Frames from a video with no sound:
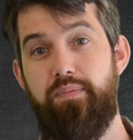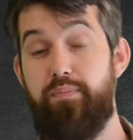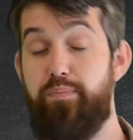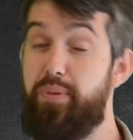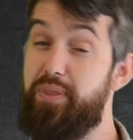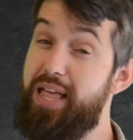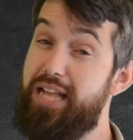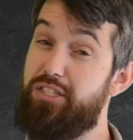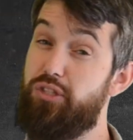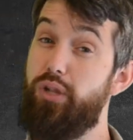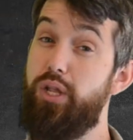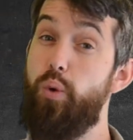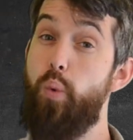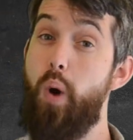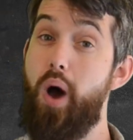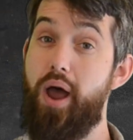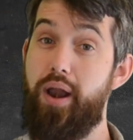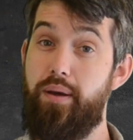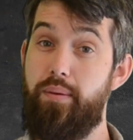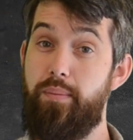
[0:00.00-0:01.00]
But that's only
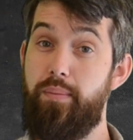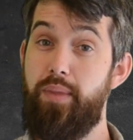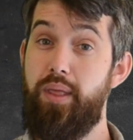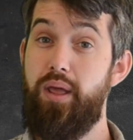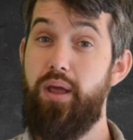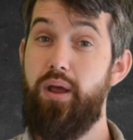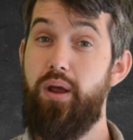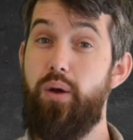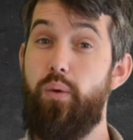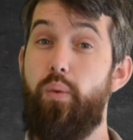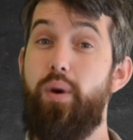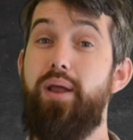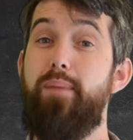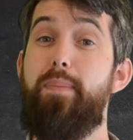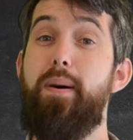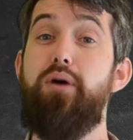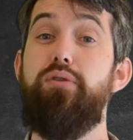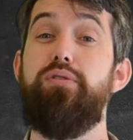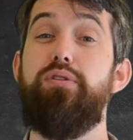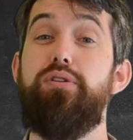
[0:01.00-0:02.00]
one. What
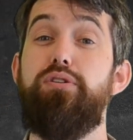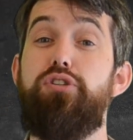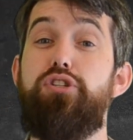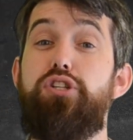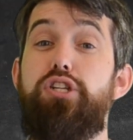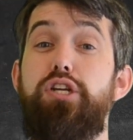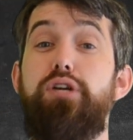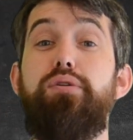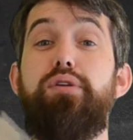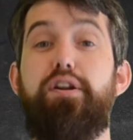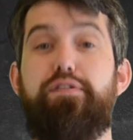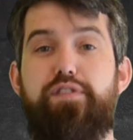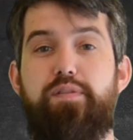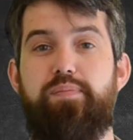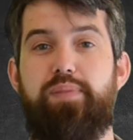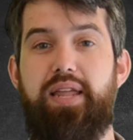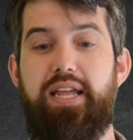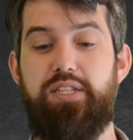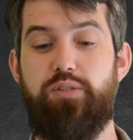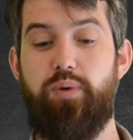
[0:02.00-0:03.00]
about two different
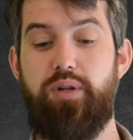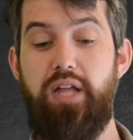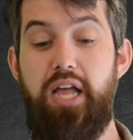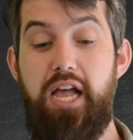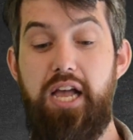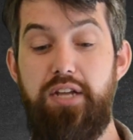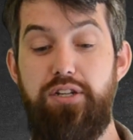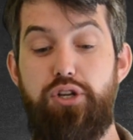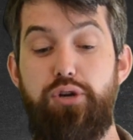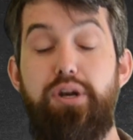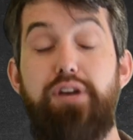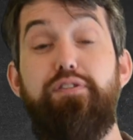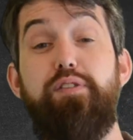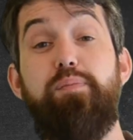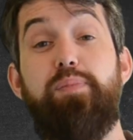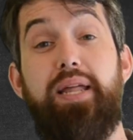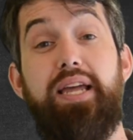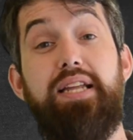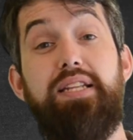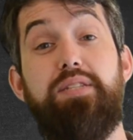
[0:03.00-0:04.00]
planes? Well, two different
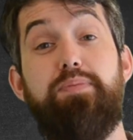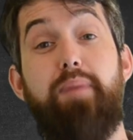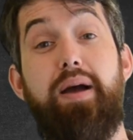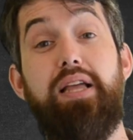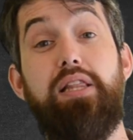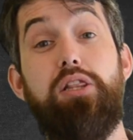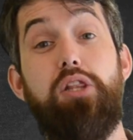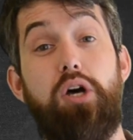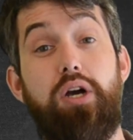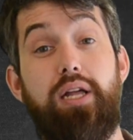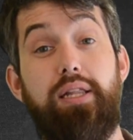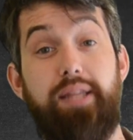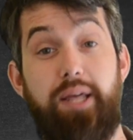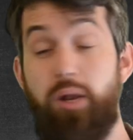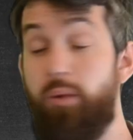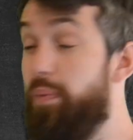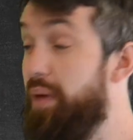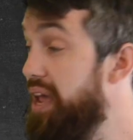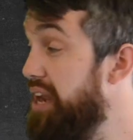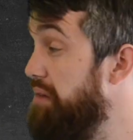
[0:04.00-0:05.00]
planes might look a
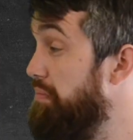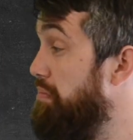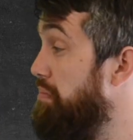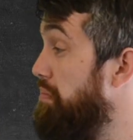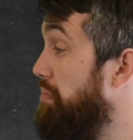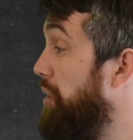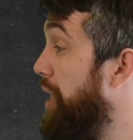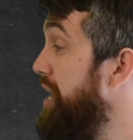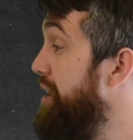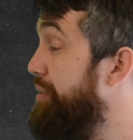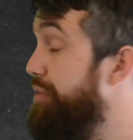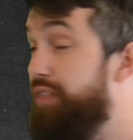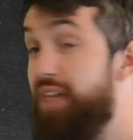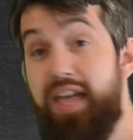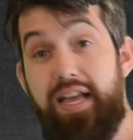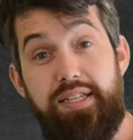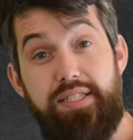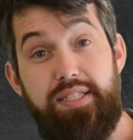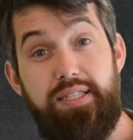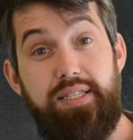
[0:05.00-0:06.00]
little bit like
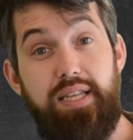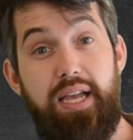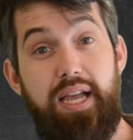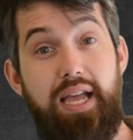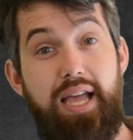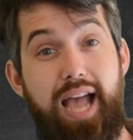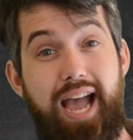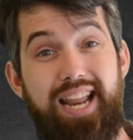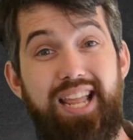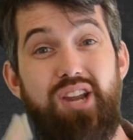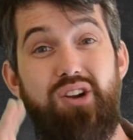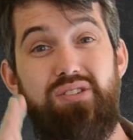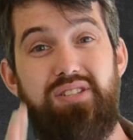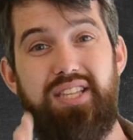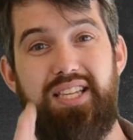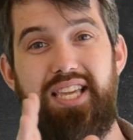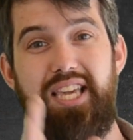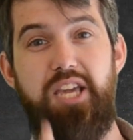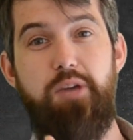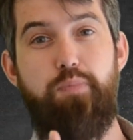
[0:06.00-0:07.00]
this. And here's the
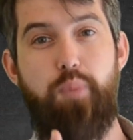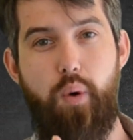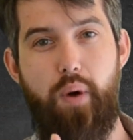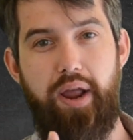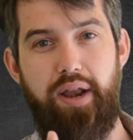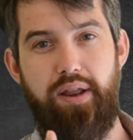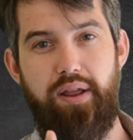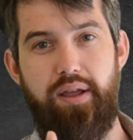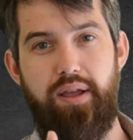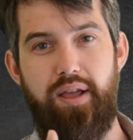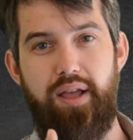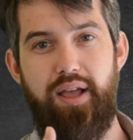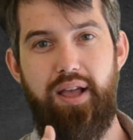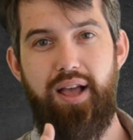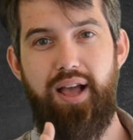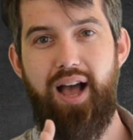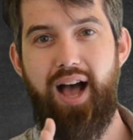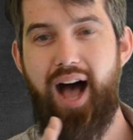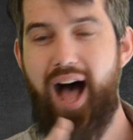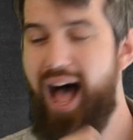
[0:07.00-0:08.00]
key point.
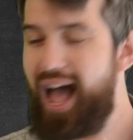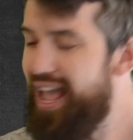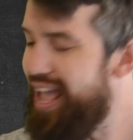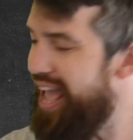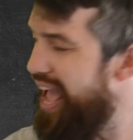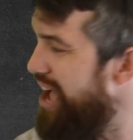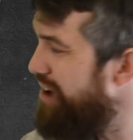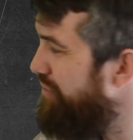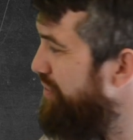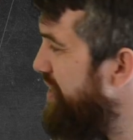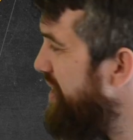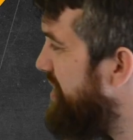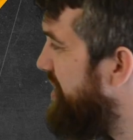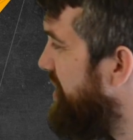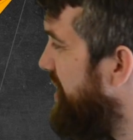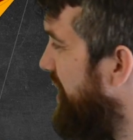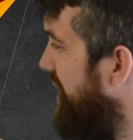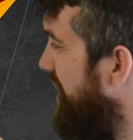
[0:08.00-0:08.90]
I have this